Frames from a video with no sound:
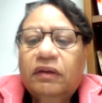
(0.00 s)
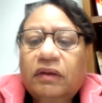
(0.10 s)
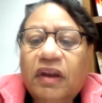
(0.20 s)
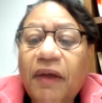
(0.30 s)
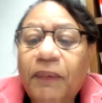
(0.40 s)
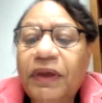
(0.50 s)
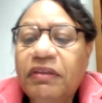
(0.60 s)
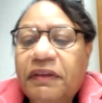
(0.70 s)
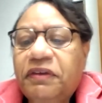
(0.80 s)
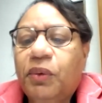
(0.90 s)
Knowing
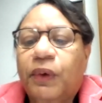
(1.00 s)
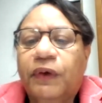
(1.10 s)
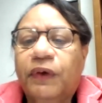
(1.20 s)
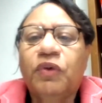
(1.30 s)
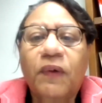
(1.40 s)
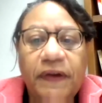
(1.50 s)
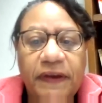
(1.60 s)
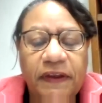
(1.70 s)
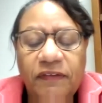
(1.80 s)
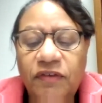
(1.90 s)
that the
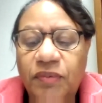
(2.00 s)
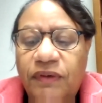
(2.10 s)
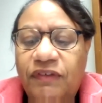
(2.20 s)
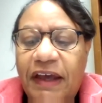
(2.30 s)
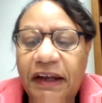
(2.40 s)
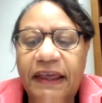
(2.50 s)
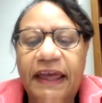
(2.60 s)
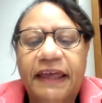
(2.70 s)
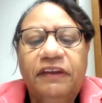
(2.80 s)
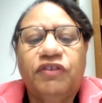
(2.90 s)
Oratorians were
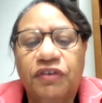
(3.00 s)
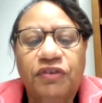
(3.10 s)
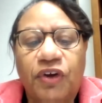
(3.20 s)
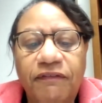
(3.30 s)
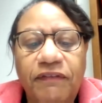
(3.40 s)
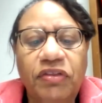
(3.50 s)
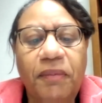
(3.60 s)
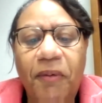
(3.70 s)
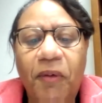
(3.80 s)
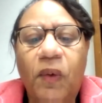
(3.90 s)
dedicated to serving
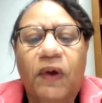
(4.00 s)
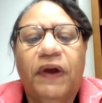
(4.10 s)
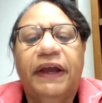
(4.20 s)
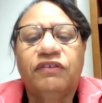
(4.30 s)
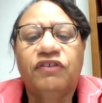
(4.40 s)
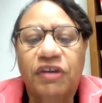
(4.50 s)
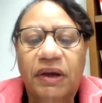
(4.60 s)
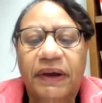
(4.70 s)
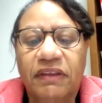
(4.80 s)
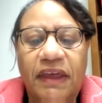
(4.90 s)
the poor and
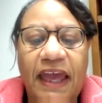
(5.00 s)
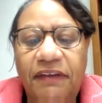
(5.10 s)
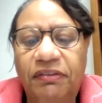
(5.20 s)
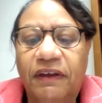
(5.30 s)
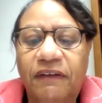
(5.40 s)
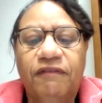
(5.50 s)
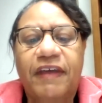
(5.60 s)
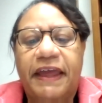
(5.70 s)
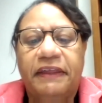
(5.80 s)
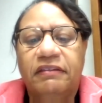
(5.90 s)
sharing the Catholic
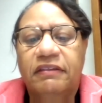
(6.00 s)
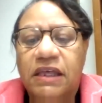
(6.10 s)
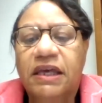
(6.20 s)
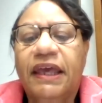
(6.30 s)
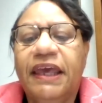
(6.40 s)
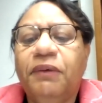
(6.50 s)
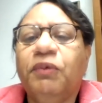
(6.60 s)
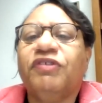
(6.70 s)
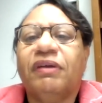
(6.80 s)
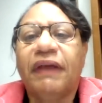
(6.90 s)
faith, he
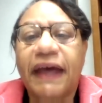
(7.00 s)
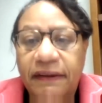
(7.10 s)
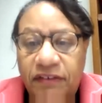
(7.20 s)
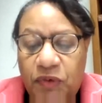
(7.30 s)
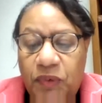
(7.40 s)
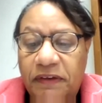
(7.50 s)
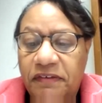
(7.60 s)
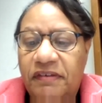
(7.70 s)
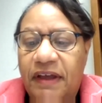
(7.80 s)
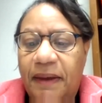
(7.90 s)
was glad to
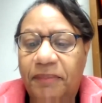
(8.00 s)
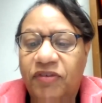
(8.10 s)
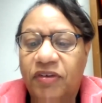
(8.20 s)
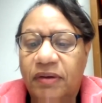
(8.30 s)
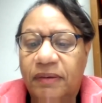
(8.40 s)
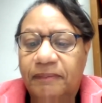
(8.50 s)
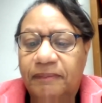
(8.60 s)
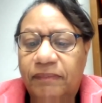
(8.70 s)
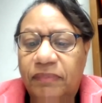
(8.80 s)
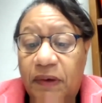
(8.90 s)
accept
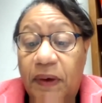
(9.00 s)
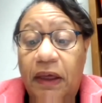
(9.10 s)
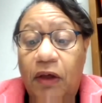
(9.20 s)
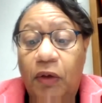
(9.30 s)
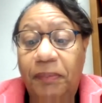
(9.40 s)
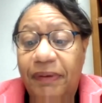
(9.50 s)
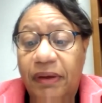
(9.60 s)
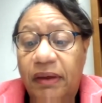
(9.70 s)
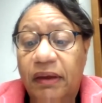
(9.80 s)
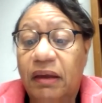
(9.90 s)
their help
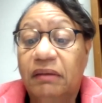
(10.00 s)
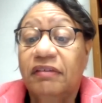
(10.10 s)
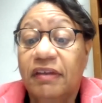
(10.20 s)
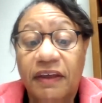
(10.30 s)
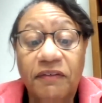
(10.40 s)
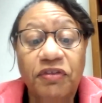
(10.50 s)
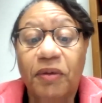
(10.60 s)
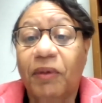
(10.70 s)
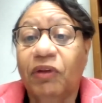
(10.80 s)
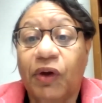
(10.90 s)
and to give
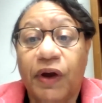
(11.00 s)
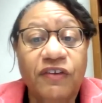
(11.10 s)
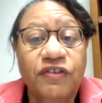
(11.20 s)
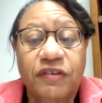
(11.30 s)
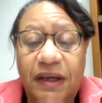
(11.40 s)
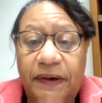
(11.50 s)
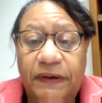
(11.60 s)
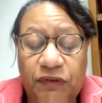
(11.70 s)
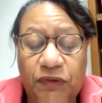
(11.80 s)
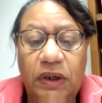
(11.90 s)
them a large
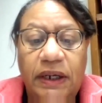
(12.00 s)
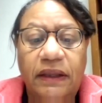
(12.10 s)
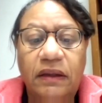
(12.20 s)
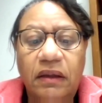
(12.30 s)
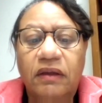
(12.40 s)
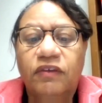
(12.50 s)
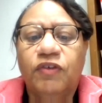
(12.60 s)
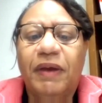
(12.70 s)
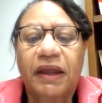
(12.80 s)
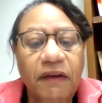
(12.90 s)
territory
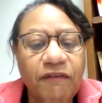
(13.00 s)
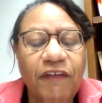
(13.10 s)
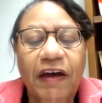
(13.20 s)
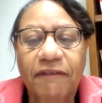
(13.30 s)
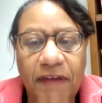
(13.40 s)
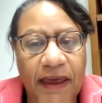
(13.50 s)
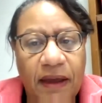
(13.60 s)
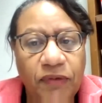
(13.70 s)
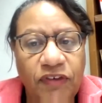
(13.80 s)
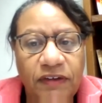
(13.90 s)
spanning 5
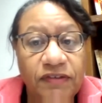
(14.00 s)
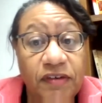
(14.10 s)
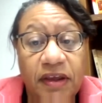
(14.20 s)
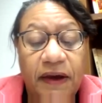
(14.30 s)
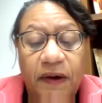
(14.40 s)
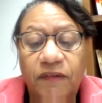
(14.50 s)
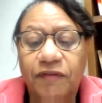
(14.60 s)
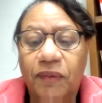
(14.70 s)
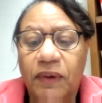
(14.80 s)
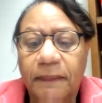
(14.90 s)
counties to care
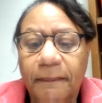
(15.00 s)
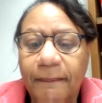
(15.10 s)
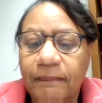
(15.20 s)
for.